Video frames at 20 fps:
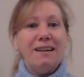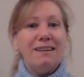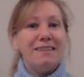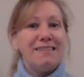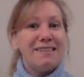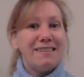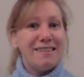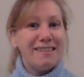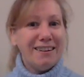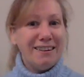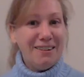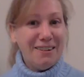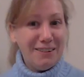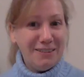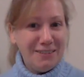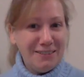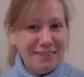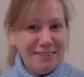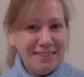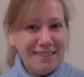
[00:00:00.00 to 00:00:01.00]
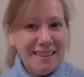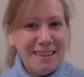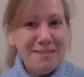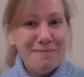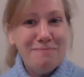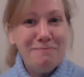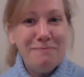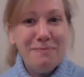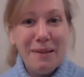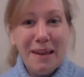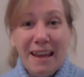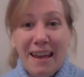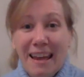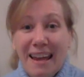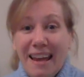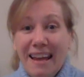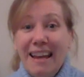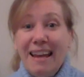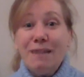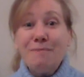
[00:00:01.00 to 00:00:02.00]
So the
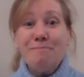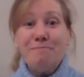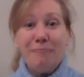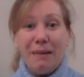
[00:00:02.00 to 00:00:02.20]
big